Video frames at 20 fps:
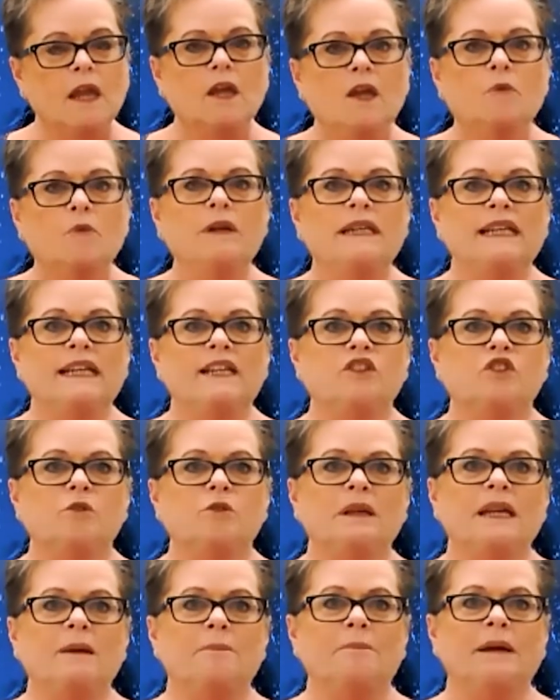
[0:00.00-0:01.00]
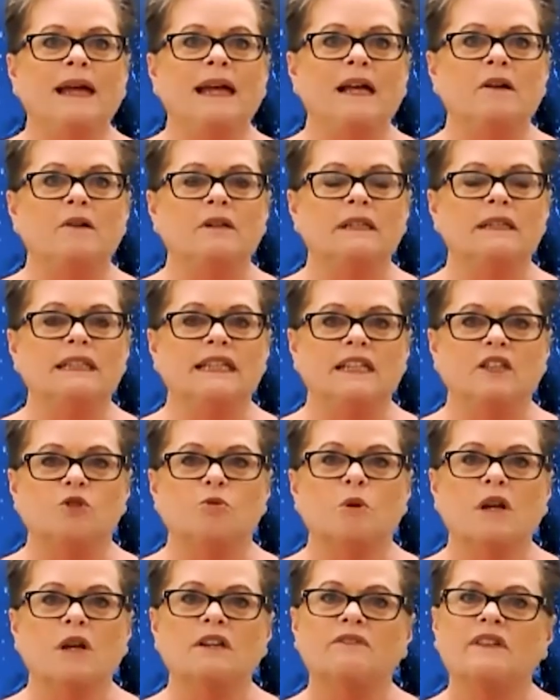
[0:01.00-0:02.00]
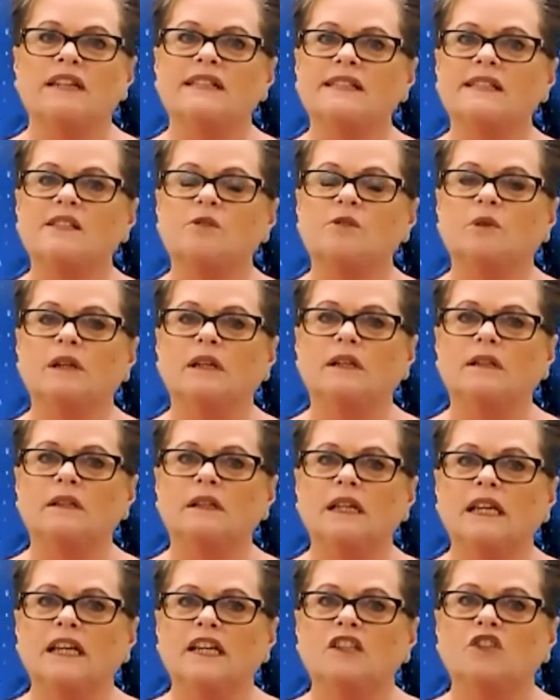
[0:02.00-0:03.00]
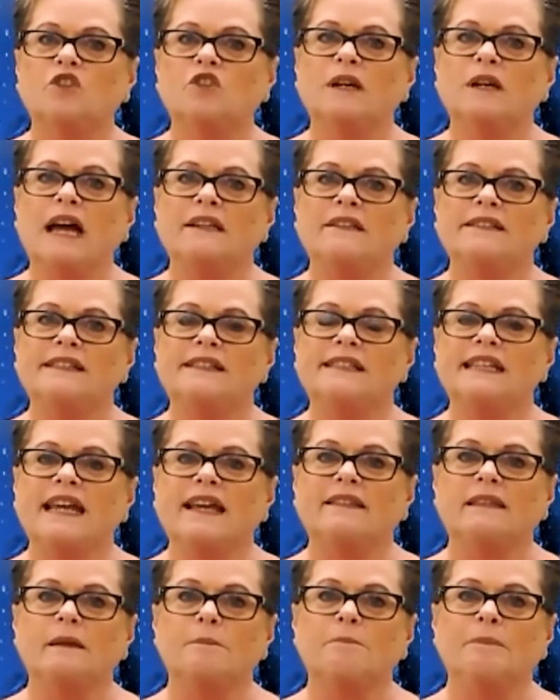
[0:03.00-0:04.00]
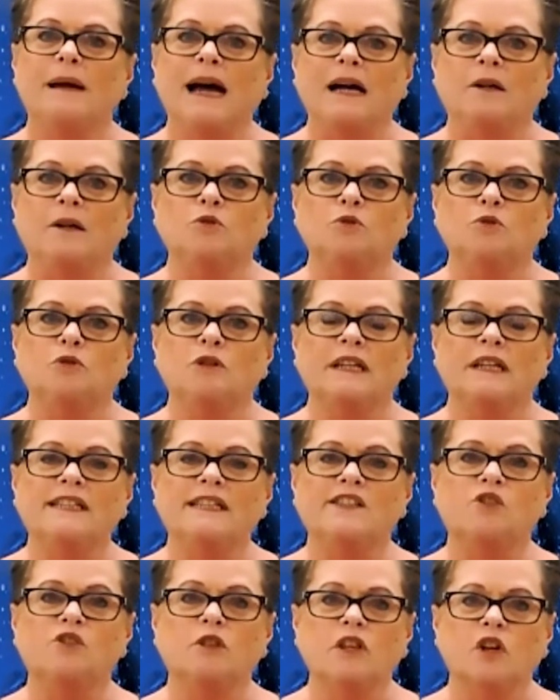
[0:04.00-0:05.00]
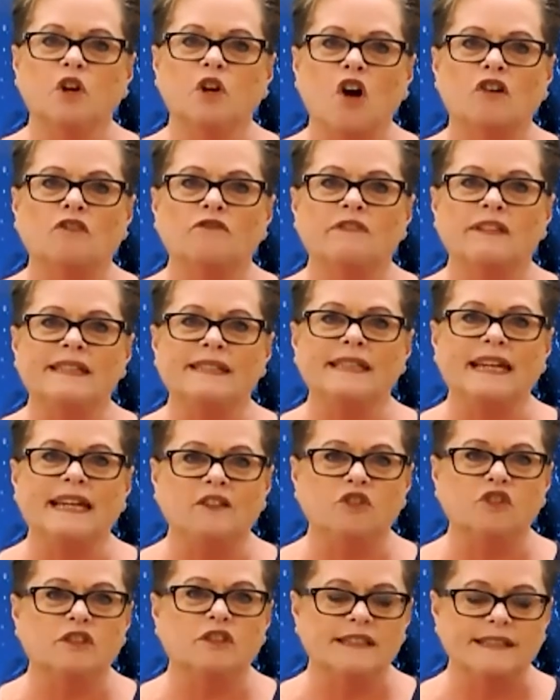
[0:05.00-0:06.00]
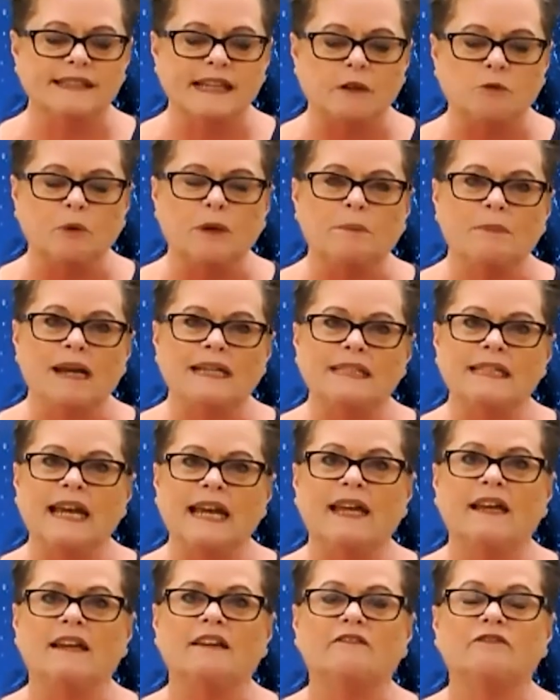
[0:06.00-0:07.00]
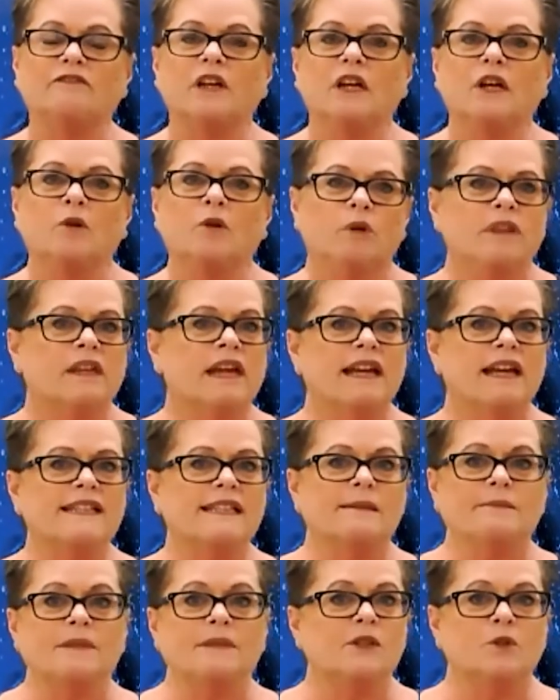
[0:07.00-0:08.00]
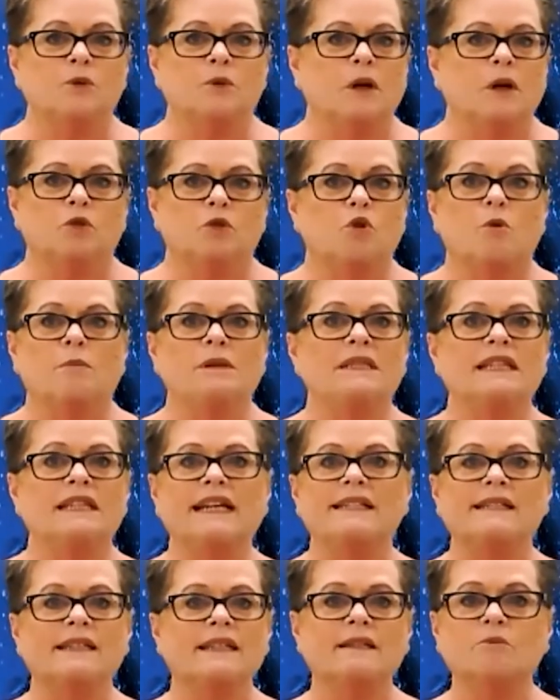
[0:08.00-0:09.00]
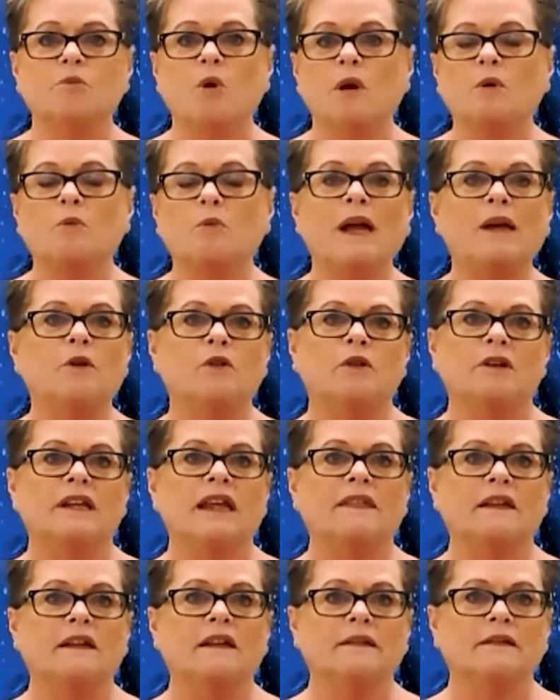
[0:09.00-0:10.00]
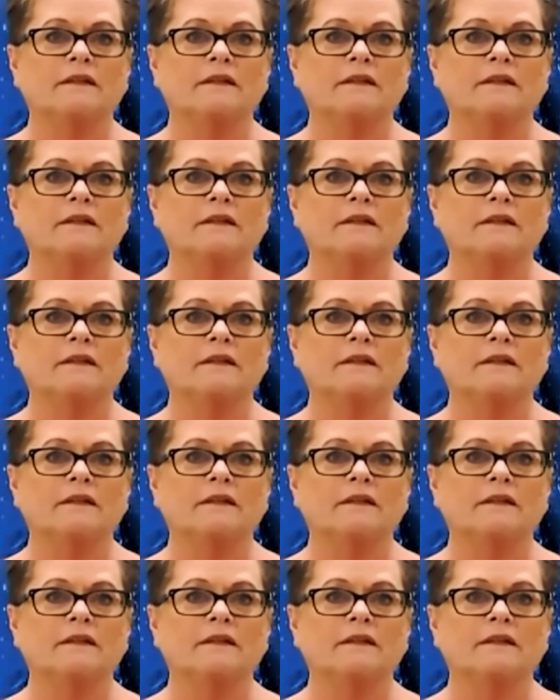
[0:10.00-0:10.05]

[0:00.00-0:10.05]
We need to be empowered, each one of us as well, to understand the boundaries to the conversations that we might have with customers who are traumatized in one way or another.